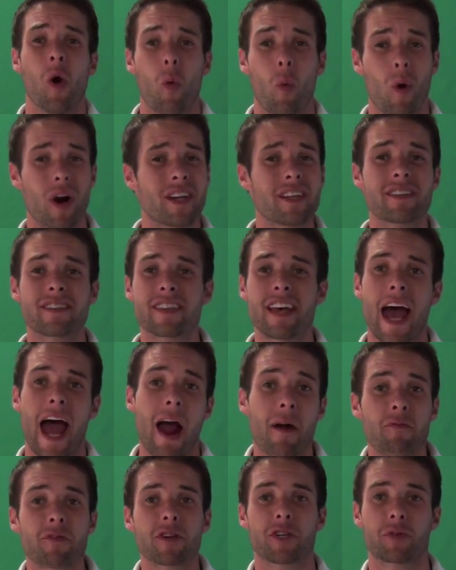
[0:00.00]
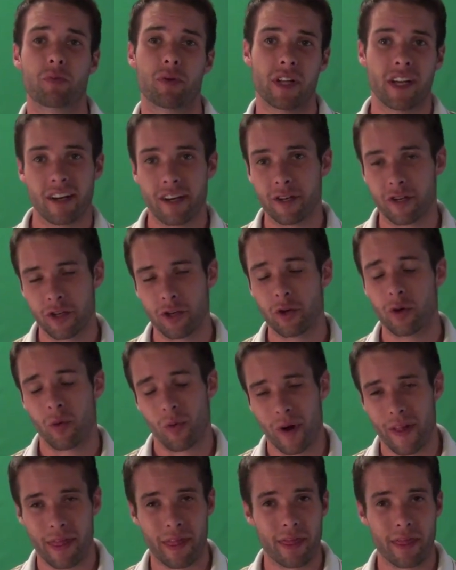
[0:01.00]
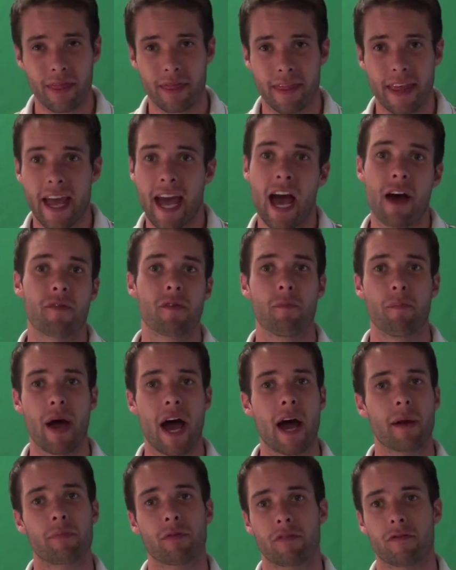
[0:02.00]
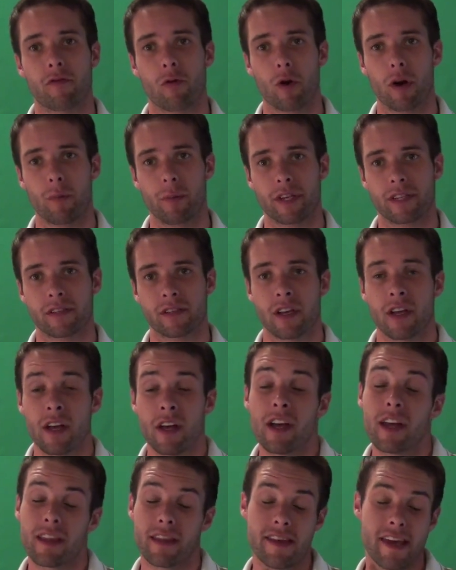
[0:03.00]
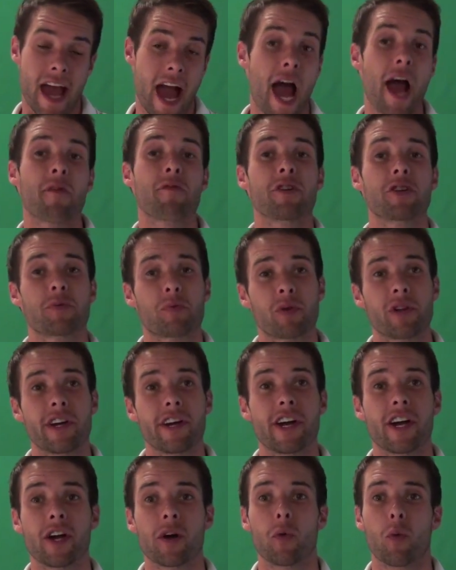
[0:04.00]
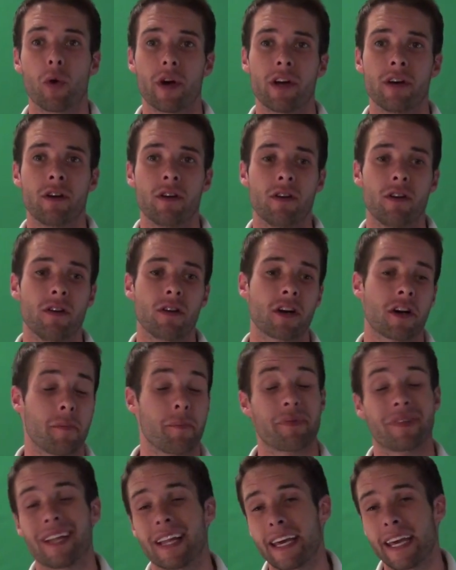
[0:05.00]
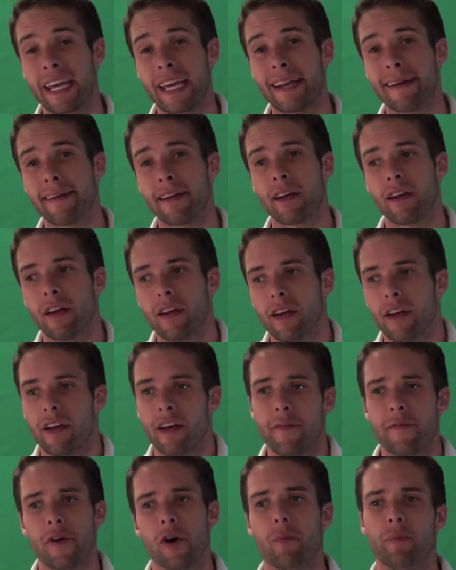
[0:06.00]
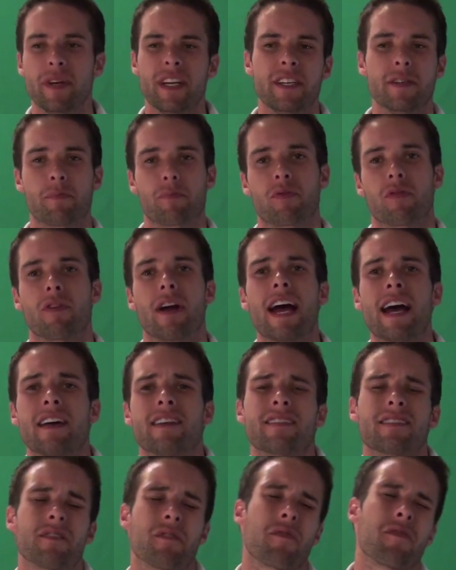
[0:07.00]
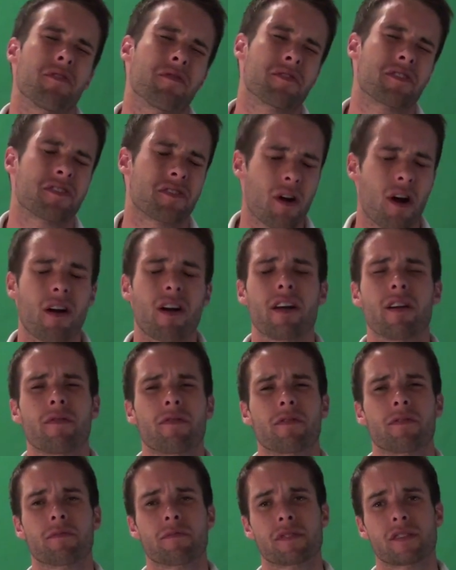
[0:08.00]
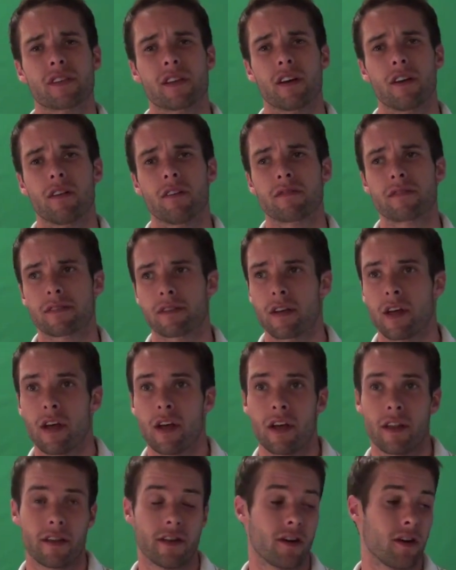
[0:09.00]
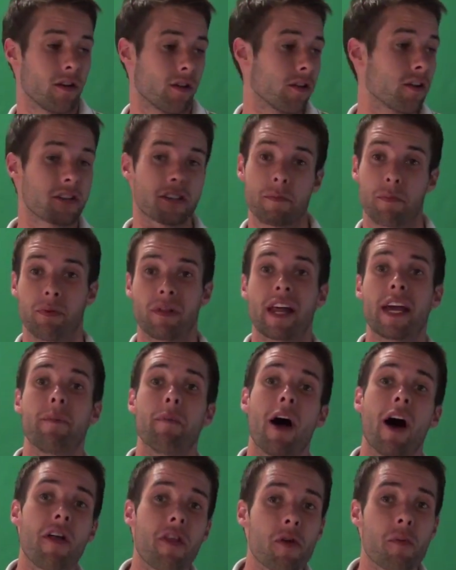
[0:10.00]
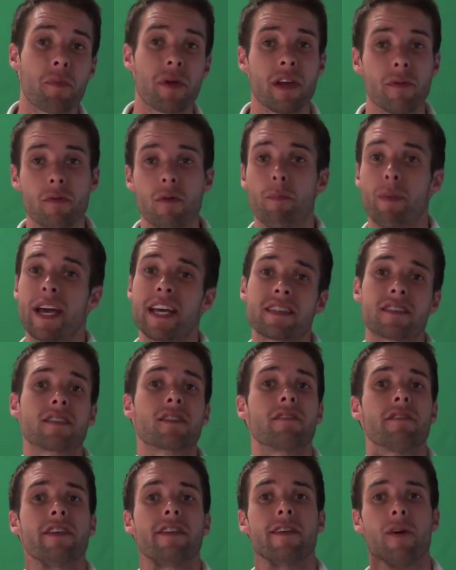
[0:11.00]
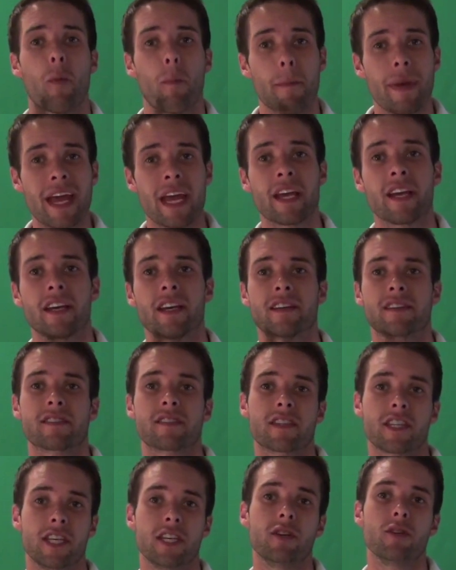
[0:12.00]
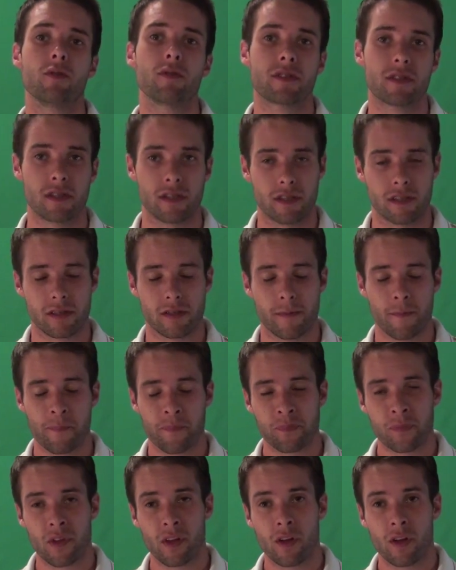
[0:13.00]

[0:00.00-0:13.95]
What does the average player do when they have a bad performance? The average player will complain. They'll be depressed. They'll feel sorry for themselves. They'll look to blame other people. Basically, they'll make excuses.